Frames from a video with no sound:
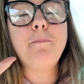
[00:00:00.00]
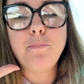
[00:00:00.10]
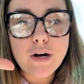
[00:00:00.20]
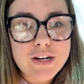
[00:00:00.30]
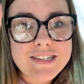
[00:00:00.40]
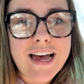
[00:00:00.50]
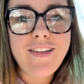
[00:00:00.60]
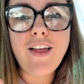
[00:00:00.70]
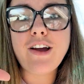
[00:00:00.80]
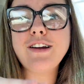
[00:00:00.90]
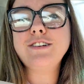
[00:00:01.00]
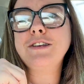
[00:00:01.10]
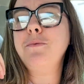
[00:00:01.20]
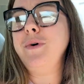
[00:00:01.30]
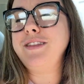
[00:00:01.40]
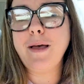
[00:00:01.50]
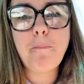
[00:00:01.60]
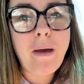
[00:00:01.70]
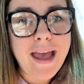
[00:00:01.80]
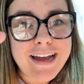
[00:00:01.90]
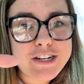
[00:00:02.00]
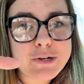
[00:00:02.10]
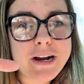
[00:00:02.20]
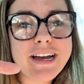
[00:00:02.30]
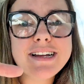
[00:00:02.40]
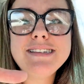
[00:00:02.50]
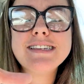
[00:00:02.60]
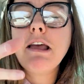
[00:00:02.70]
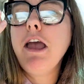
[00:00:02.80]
booksellers, with the patrons.